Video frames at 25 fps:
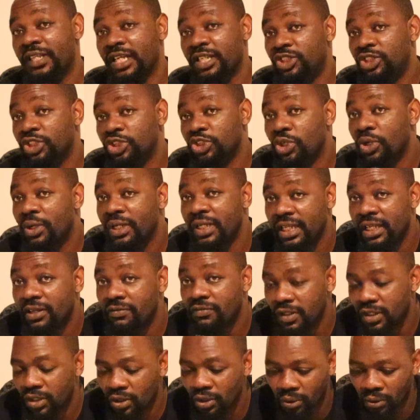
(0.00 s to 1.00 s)
that you don't
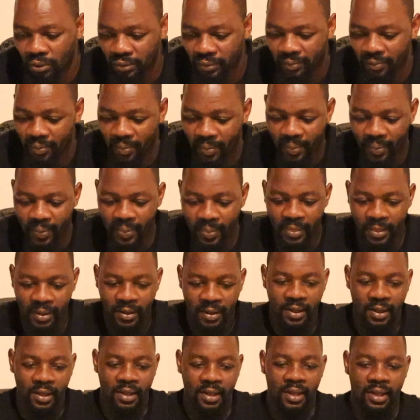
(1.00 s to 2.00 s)
even know.
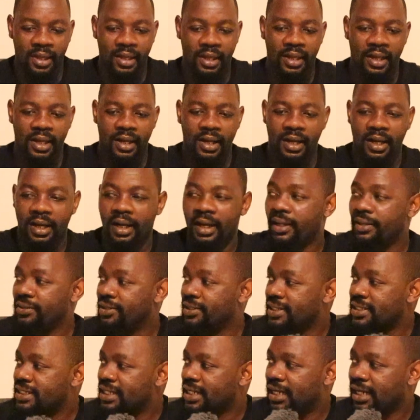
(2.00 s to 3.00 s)
Uh,
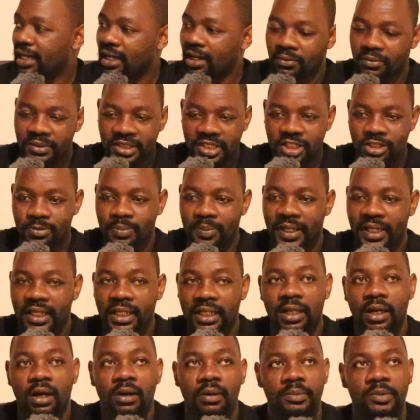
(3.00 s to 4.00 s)
there is a car which is playing
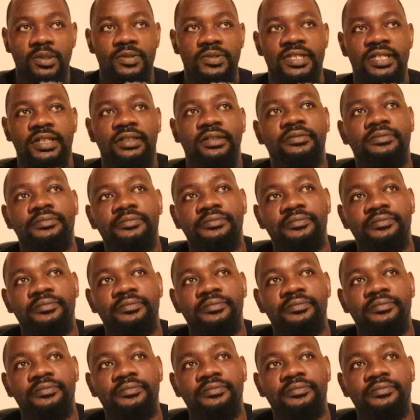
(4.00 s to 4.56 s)
loud music.